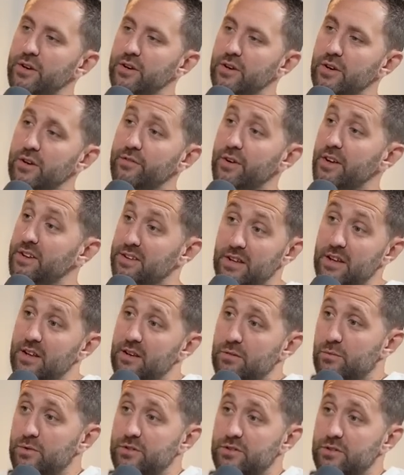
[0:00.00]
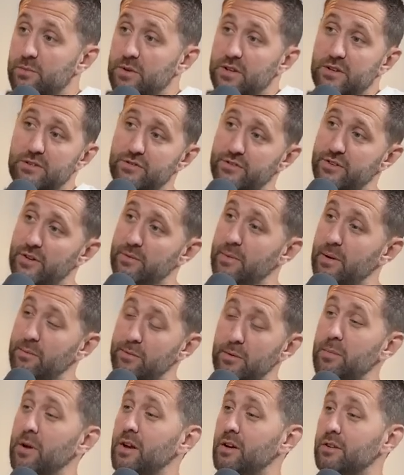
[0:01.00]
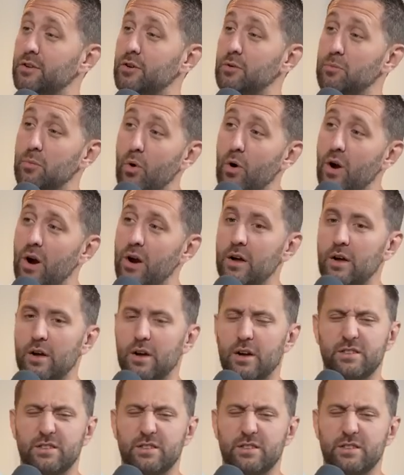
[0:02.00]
And if I did, would you be interested in maybe paying a little more?